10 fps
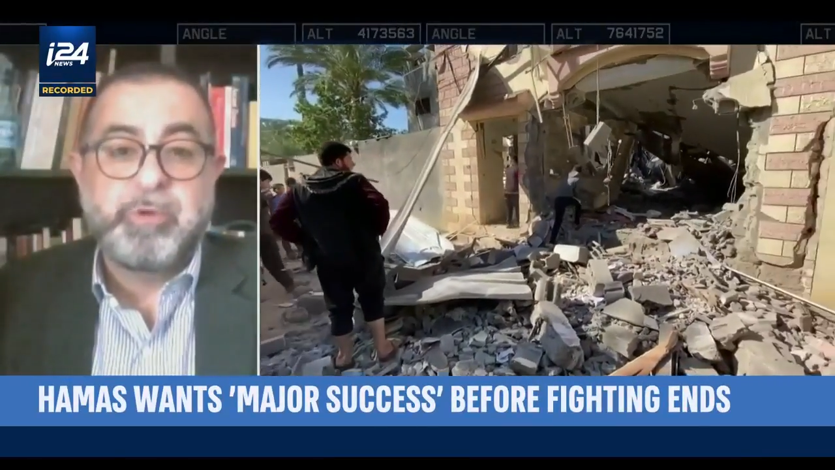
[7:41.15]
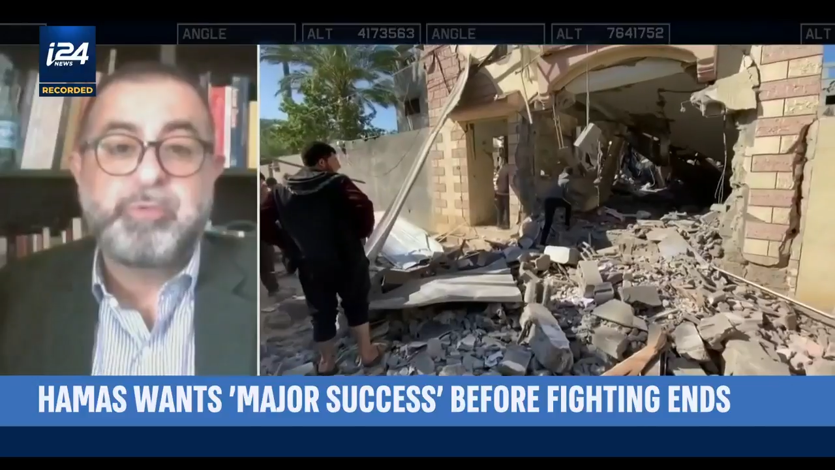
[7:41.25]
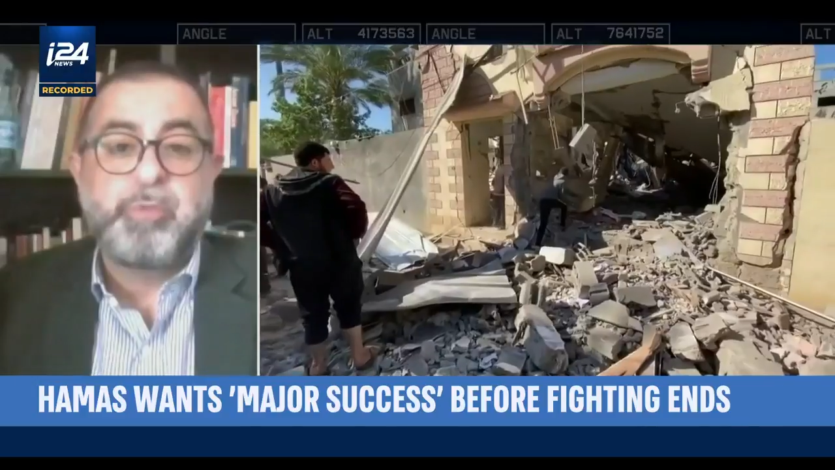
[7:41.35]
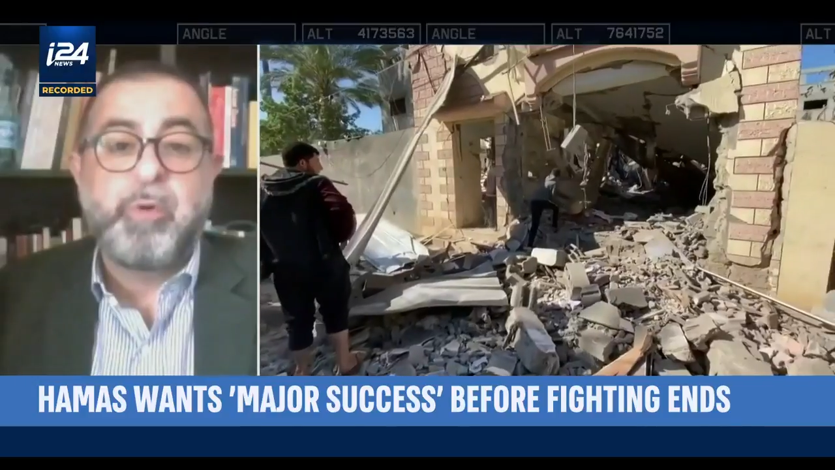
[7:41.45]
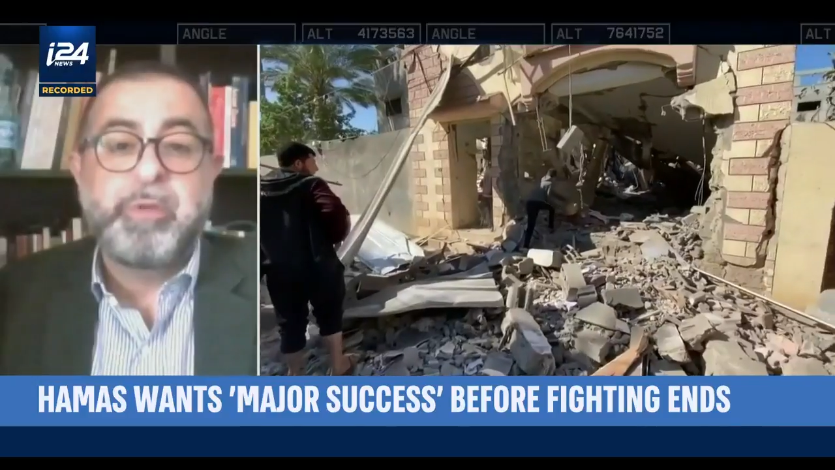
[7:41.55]

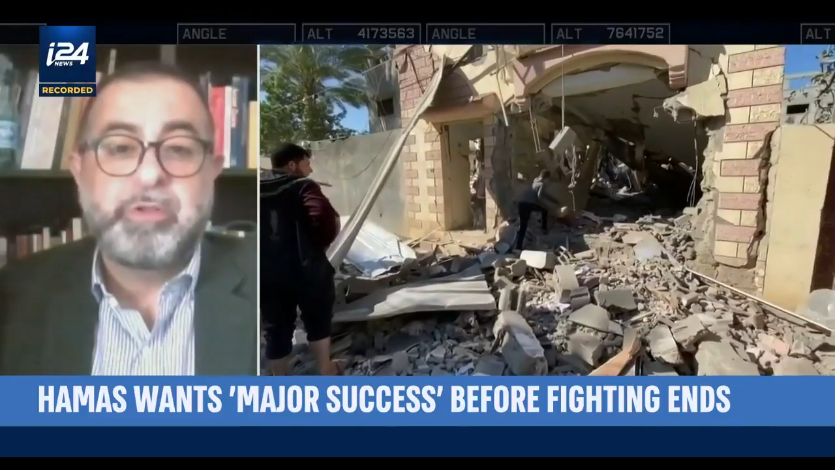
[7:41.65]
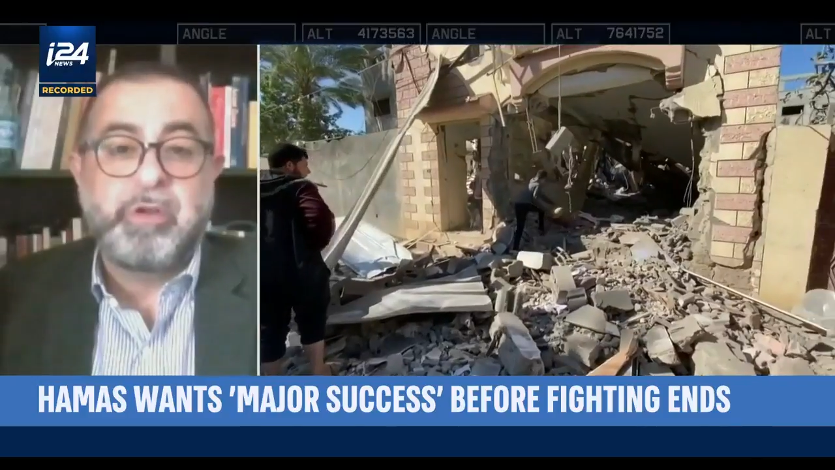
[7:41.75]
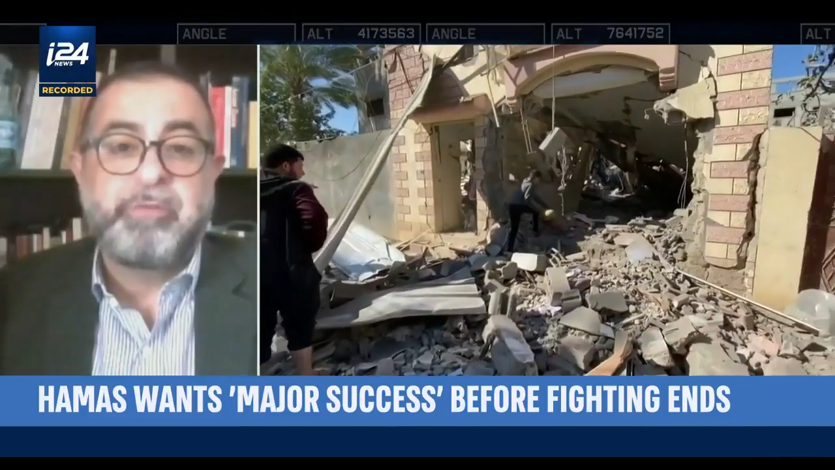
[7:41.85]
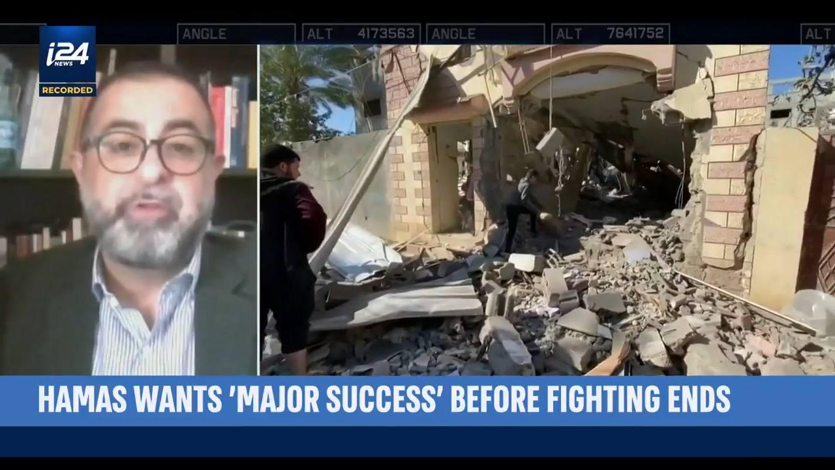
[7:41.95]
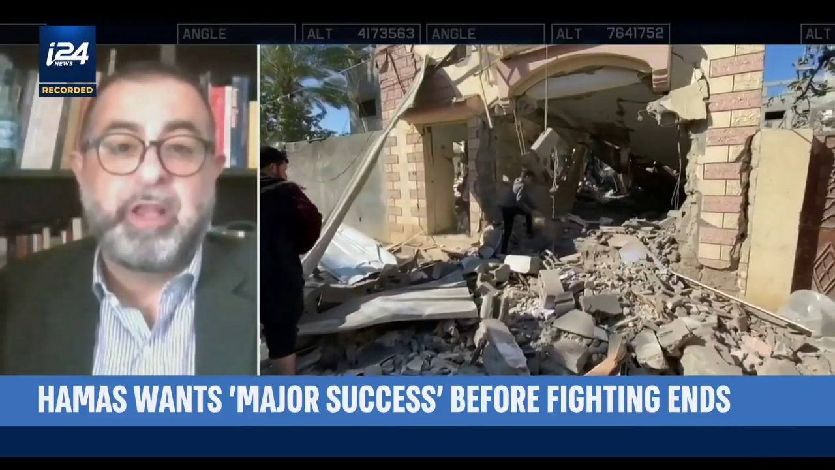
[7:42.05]

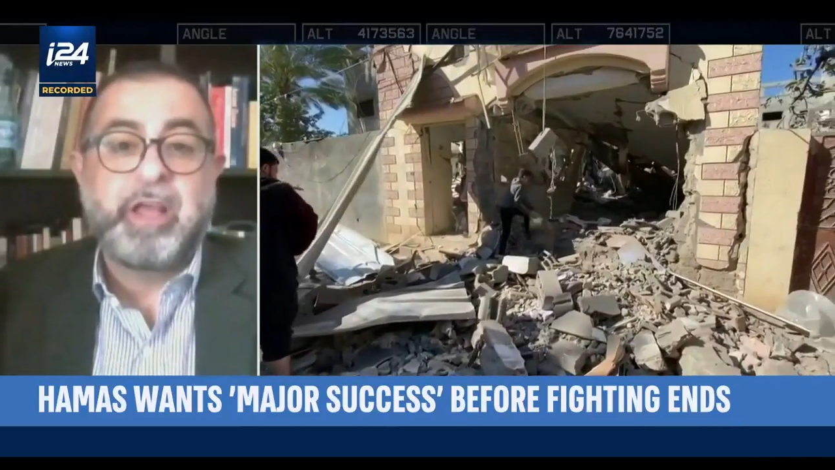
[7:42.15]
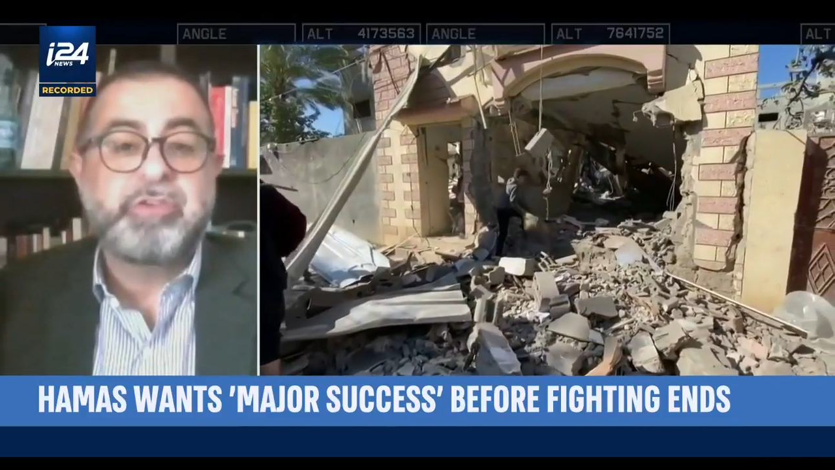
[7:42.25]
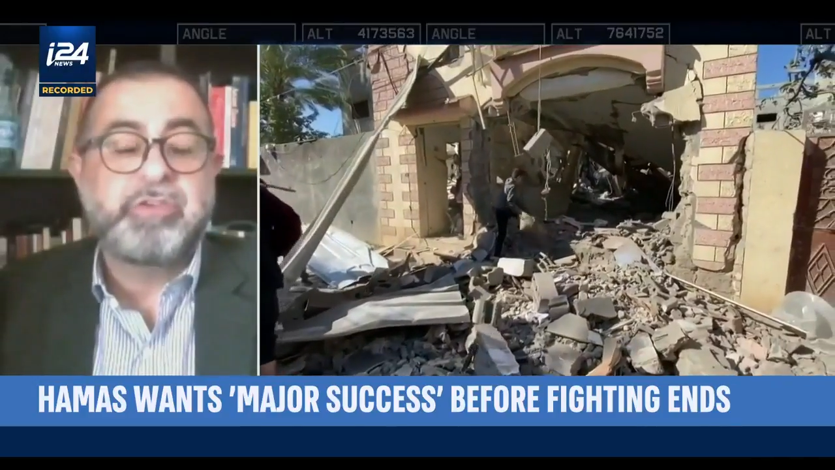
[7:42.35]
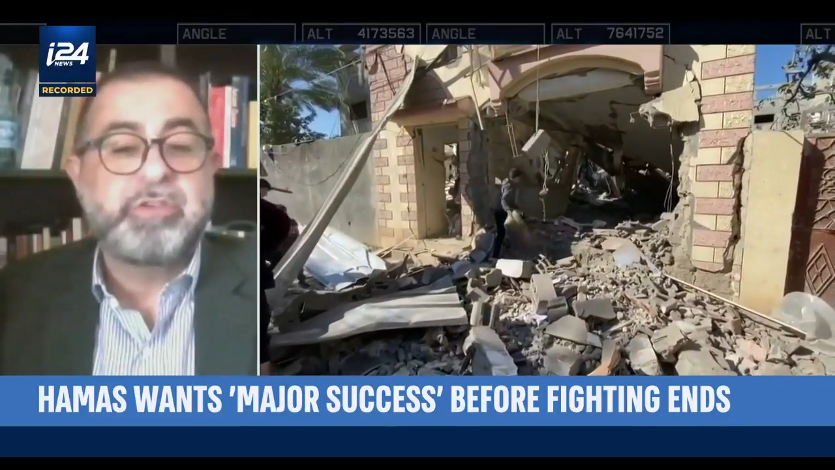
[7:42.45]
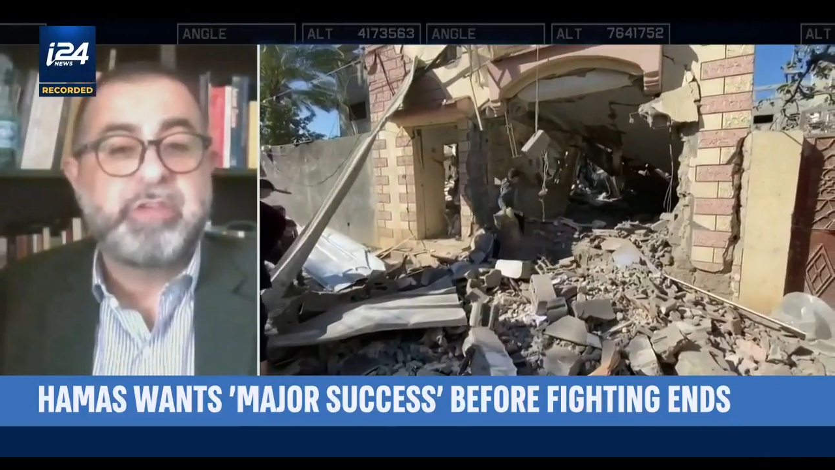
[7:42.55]
postponement of the
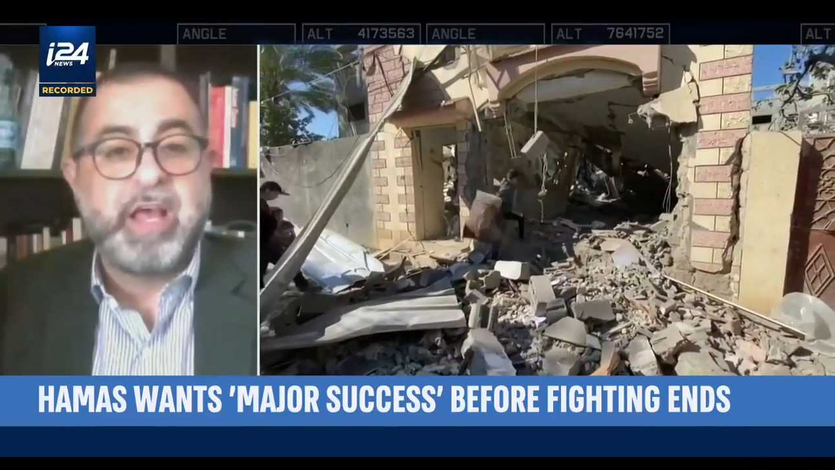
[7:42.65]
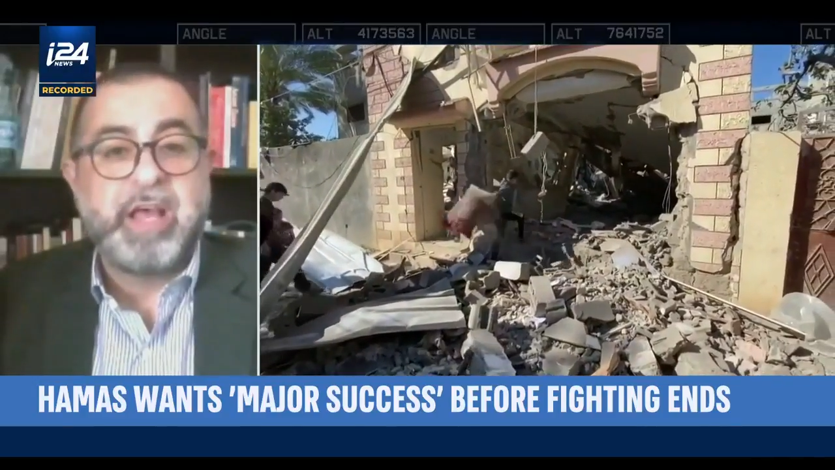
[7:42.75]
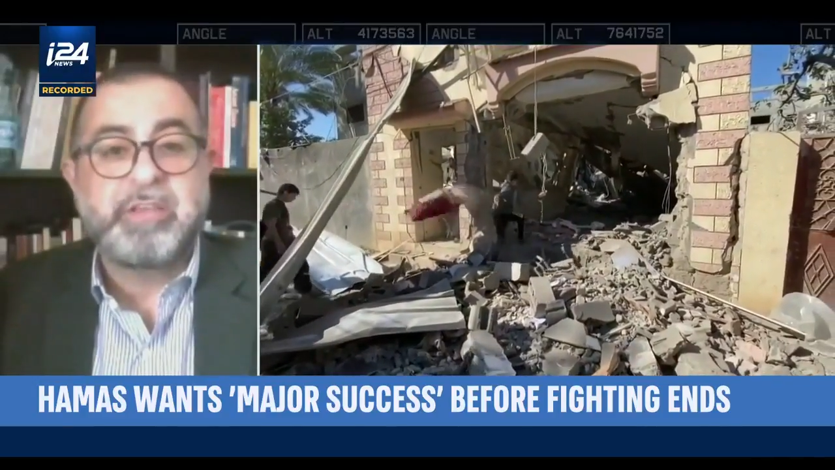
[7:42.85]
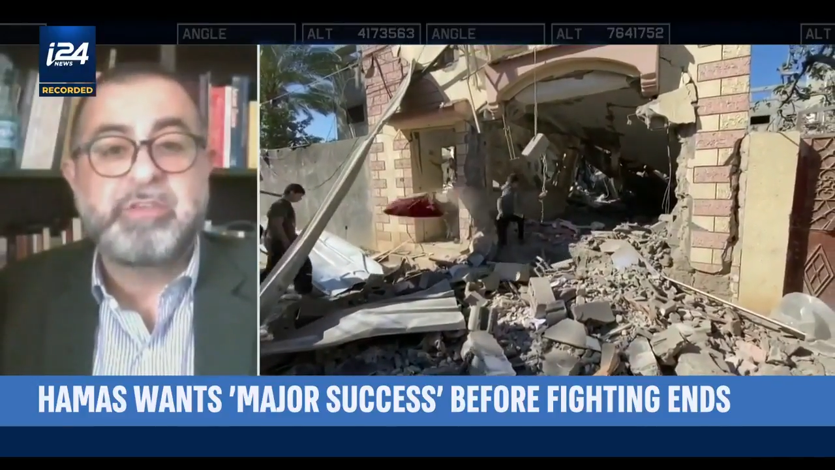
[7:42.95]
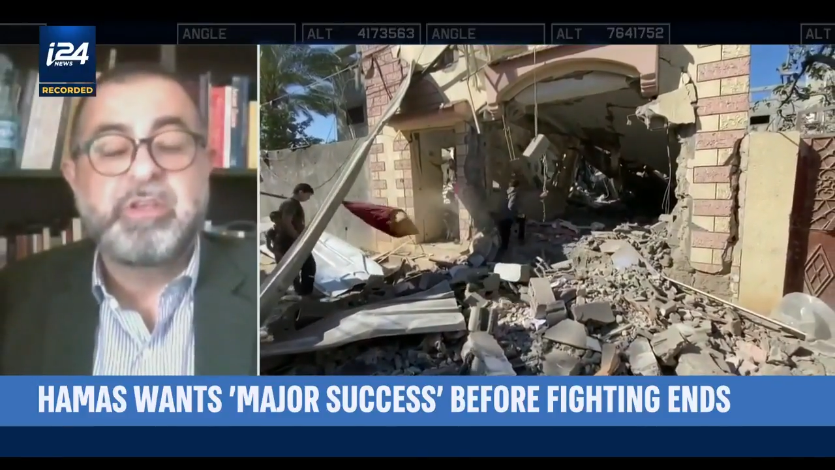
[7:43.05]
elections,
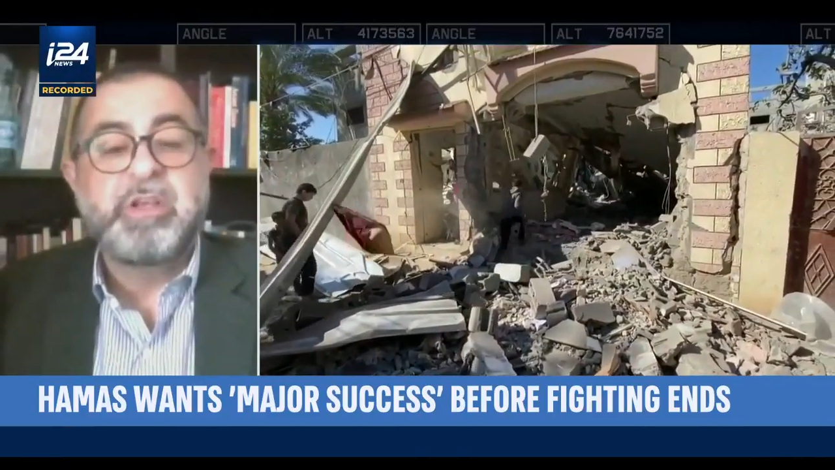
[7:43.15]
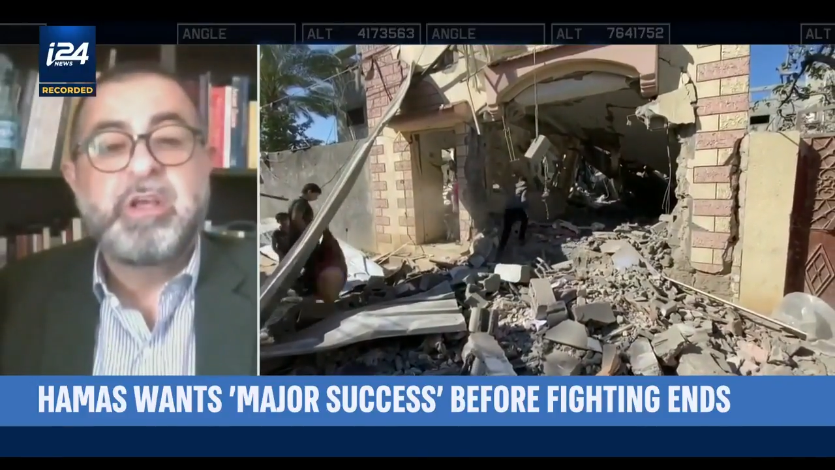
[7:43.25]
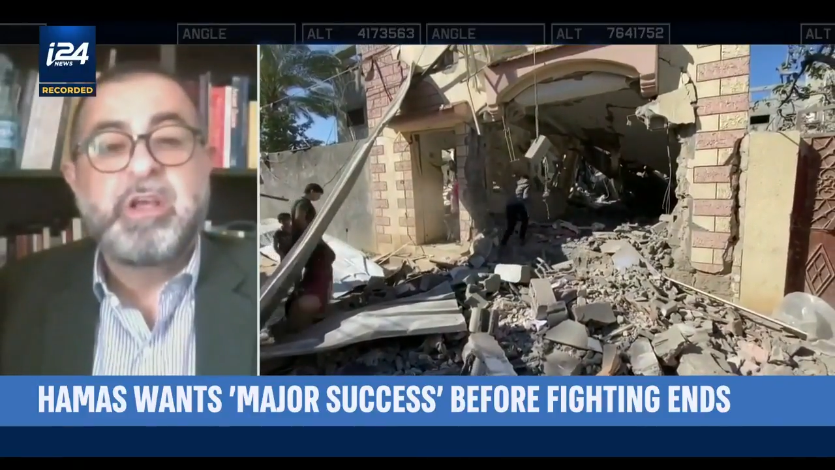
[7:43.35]
as